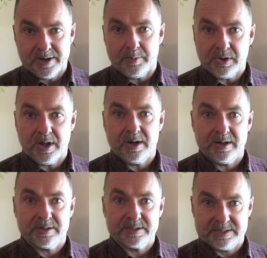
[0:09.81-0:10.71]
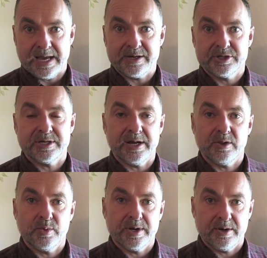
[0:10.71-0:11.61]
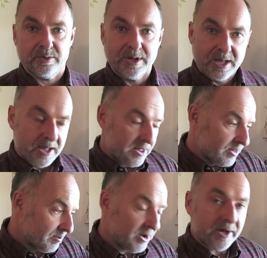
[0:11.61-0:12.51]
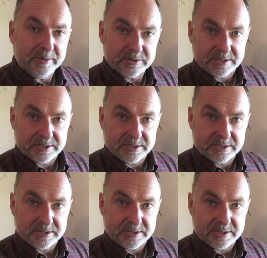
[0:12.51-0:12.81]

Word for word: double hung sash style window. The bottom